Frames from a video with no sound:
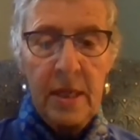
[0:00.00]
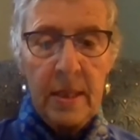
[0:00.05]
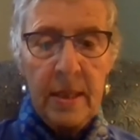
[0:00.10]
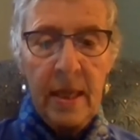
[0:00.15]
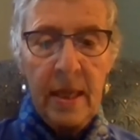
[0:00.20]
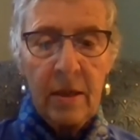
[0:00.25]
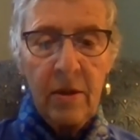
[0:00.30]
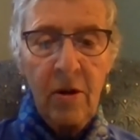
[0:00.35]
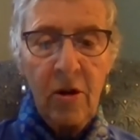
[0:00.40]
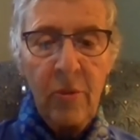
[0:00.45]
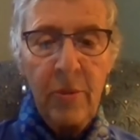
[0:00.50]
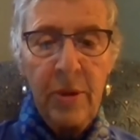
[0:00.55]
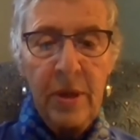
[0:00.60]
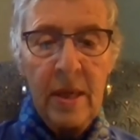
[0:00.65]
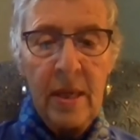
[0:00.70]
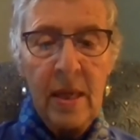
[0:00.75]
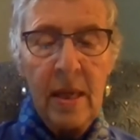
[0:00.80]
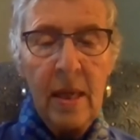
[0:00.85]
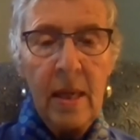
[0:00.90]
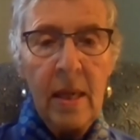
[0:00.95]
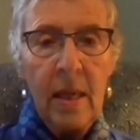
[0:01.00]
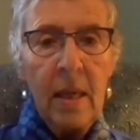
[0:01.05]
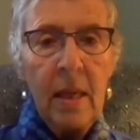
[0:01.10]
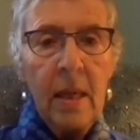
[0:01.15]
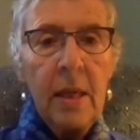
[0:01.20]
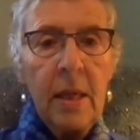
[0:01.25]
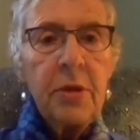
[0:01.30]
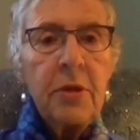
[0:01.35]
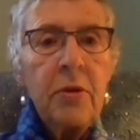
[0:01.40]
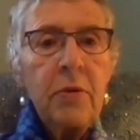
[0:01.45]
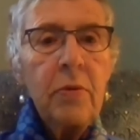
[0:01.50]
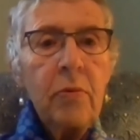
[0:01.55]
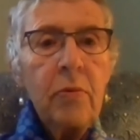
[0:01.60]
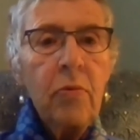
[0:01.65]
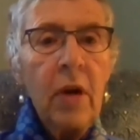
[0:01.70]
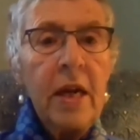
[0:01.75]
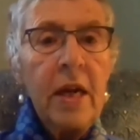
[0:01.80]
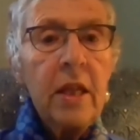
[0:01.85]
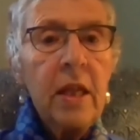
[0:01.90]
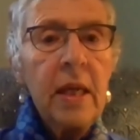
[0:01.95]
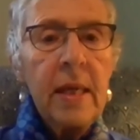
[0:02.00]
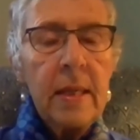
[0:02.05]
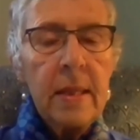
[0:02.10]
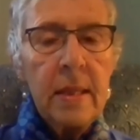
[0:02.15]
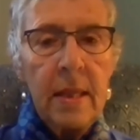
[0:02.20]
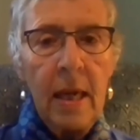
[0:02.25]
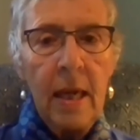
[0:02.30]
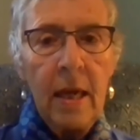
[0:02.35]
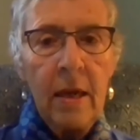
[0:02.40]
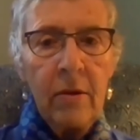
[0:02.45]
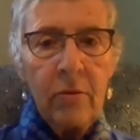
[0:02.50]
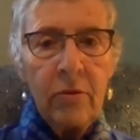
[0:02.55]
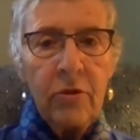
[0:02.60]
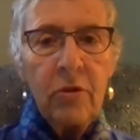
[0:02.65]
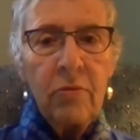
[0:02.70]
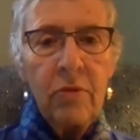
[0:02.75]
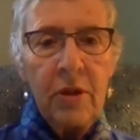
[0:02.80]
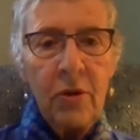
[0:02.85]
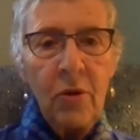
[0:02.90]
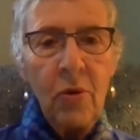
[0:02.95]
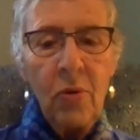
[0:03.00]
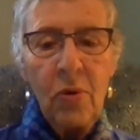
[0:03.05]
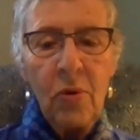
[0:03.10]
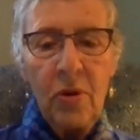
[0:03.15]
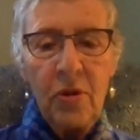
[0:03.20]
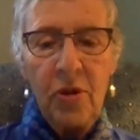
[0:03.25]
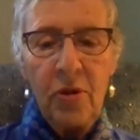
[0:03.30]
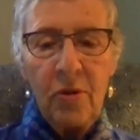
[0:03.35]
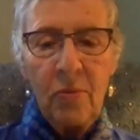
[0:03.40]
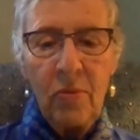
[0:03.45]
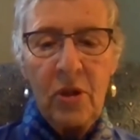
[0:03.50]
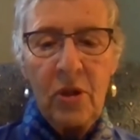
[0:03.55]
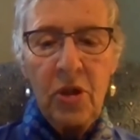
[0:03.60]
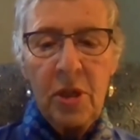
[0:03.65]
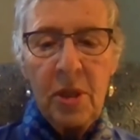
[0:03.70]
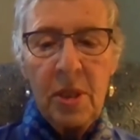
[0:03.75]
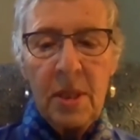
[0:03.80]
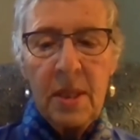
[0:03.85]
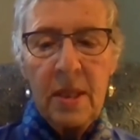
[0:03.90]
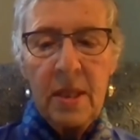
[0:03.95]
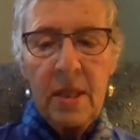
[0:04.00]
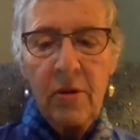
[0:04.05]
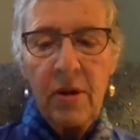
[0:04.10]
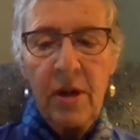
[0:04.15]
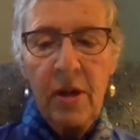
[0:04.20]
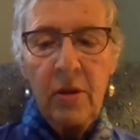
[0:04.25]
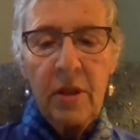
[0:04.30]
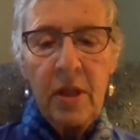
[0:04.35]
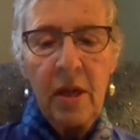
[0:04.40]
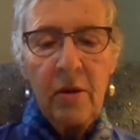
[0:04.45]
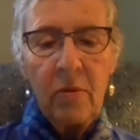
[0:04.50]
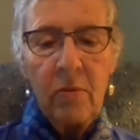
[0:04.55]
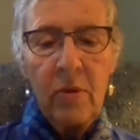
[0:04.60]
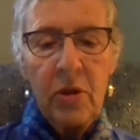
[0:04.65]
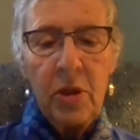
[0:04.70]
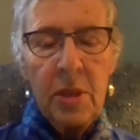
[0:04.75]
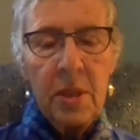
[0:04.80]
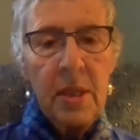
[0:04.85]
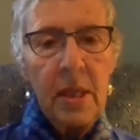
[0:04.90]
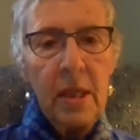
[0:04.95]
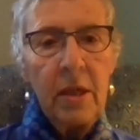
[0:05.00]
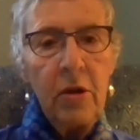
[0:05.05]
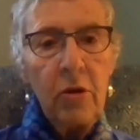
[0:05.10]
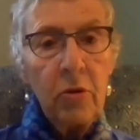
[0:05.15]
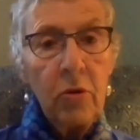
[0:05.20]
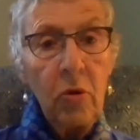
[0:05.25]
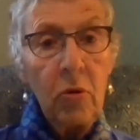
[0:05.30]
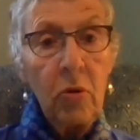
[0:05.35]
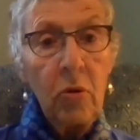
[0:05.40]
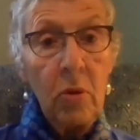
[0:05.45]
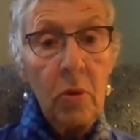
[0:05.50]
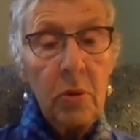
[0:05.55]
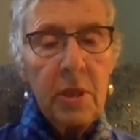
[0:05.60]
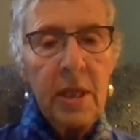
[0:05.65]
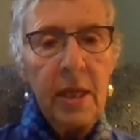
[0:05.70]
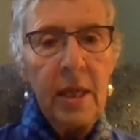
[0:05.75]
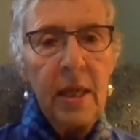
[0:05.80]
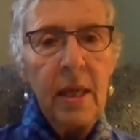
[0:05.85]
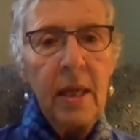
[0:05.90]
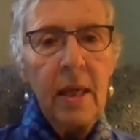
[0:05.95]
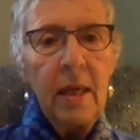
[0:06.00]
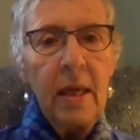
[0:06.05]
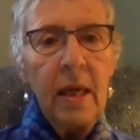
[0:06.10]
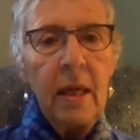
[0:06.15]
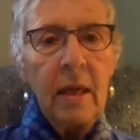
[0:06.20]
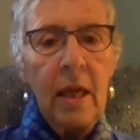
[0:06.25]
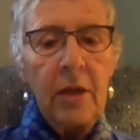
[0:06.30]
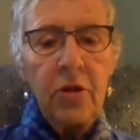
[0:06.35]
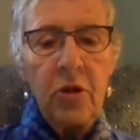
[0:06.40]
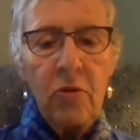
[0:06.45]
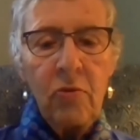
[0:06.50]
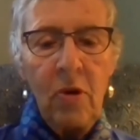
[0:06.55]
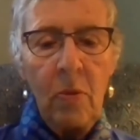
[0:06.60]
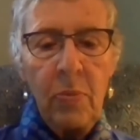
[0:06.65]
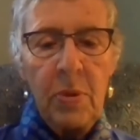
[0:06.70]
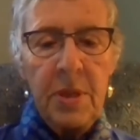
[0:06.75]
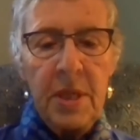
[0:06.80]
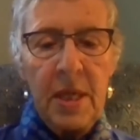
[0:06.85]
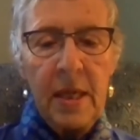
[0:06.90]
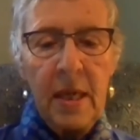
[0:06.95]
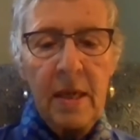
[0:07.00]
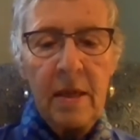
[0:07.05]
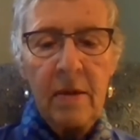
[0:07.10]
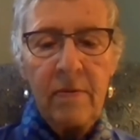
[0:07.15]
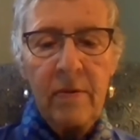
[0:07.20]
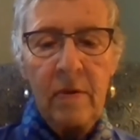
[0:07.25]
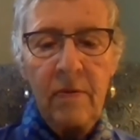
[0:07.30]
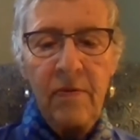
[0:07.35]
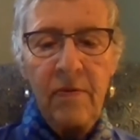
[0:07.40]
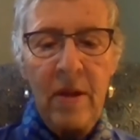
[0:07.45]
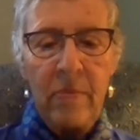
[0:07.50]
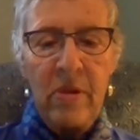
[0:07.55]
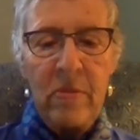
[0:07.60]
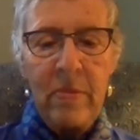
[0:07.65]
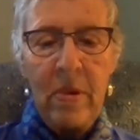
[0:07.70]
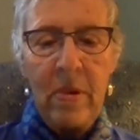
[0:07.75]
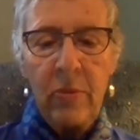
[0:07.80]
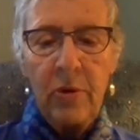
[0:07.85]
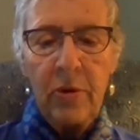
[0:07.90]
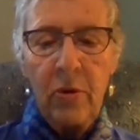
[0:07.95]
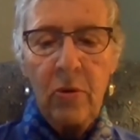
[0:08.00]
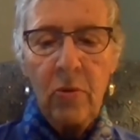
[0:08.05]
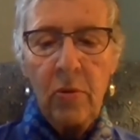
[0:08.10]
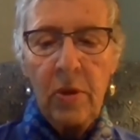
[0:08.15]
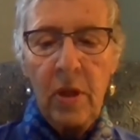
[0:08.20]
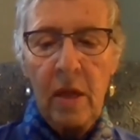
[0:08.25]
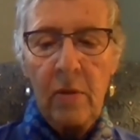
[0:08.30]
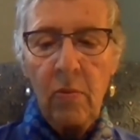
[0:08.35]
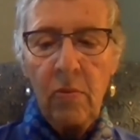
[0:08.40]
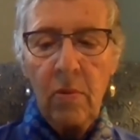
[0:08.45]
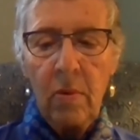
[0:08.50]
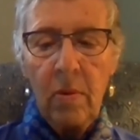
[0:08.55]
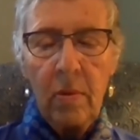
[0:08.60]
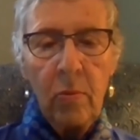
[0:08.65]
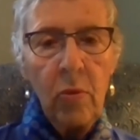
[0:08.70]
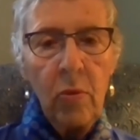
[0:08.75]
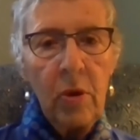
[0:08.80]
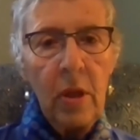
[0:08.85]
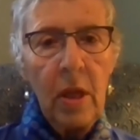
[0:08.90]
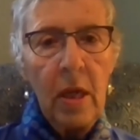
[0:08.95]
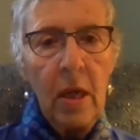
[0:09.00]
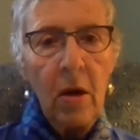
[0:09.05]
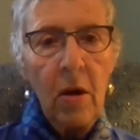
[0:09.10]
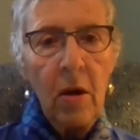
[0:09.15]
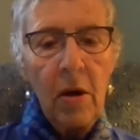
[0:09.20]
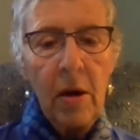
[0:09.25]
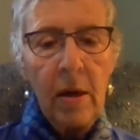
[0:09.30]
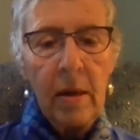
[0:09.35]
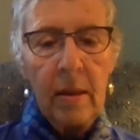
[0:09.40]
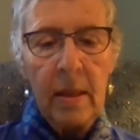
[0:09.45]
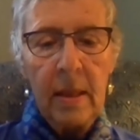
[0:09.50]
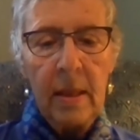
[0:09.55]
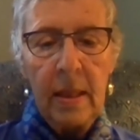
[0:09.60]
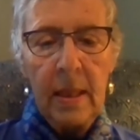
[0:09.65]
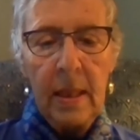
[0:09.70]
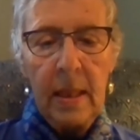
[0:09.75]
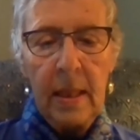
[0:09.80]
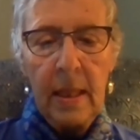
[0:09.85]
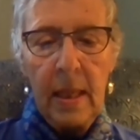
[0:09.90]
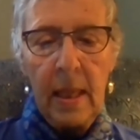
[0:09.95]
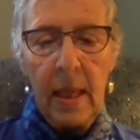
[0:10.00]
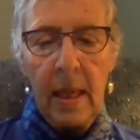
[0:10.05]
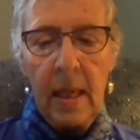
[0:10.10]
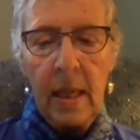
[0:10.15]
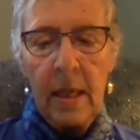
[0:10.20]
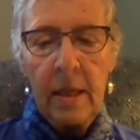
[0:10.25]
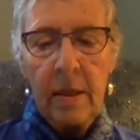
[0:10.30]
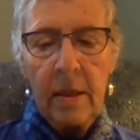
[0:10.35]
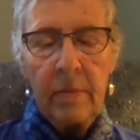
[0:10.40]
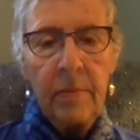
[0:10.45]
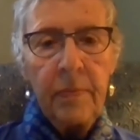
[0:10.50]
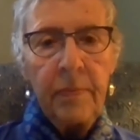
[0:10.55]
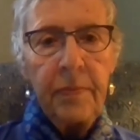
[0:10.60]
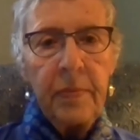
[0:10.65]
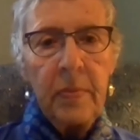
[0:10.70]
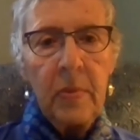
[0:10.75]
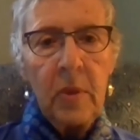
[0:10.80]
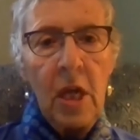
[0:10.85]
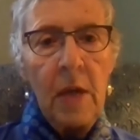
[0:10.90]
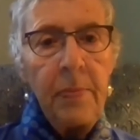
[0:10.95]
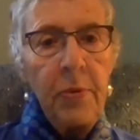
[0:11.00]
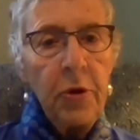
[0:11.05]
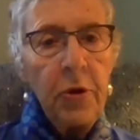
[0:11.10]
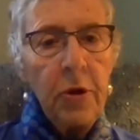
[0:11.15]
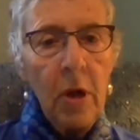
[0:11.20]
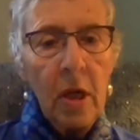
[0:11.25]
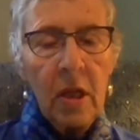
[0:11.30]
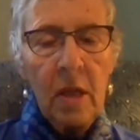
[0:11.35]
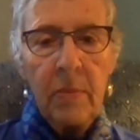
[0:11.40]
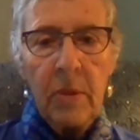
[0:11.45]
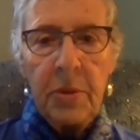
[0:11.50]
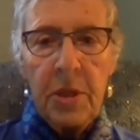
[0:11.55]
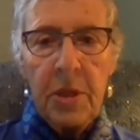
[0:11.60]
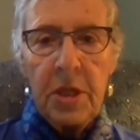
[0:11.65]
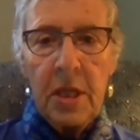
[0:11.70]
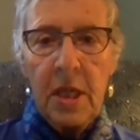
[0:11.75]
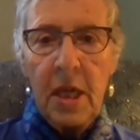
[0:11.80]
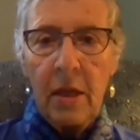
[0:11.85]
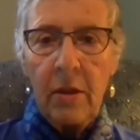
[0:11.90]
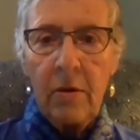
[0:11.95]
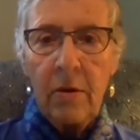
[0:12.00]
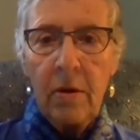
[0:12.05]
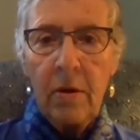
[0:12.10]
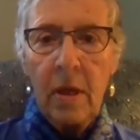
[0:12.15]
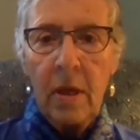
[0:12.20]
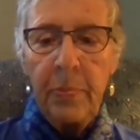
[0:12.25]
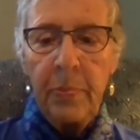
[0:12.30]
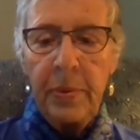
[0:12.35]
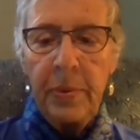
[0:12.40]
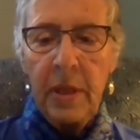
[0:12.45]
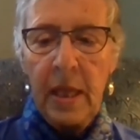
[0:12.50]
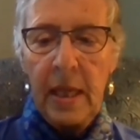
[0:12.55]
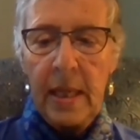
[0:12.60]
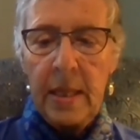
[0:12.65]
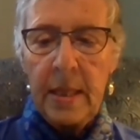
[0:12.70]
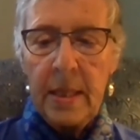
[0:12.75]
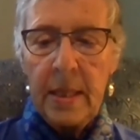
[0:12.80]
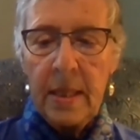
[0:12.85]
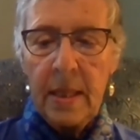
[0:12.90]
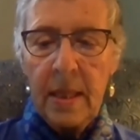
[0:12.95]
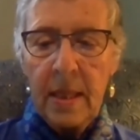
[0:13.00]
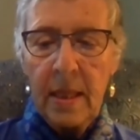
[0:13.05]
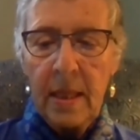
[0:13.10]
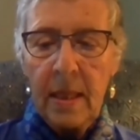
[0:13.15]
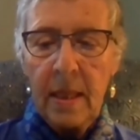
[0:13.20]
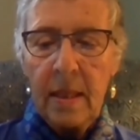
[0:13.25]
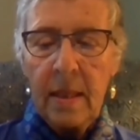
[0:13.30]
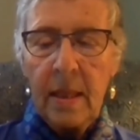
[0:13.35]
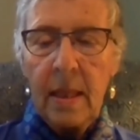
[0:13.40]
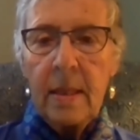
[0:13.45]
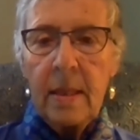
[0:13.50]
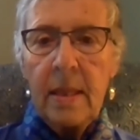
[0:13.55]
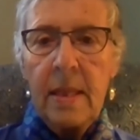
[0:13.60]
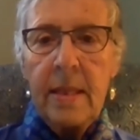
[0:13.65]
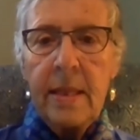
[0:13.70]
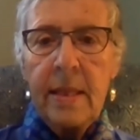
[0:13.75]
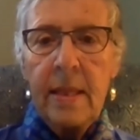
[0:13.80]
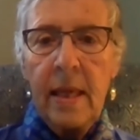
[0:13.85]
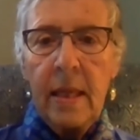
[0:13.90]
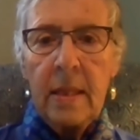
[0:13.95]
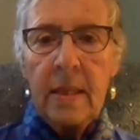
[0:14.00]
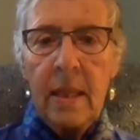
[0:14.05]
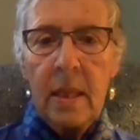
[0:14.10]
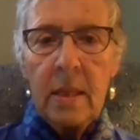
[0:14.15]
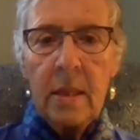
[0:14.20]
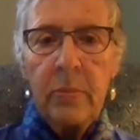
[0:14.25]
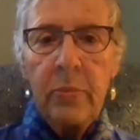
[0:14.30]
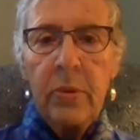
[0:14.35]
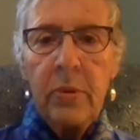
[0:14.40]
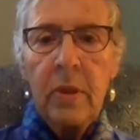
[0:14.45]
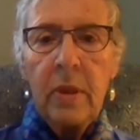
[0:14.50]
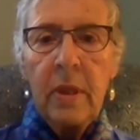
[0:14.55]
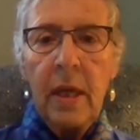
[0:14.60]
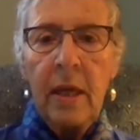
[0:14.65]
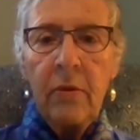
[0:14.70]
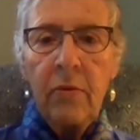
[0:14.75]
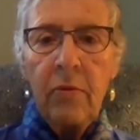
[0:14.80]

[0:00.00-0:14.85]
that, Carmen, is to write things down, to record your wishes, your healthcare wishes and your goals, and let your representative and family member know where they are. Keep your documents together in a place that's easily accessible and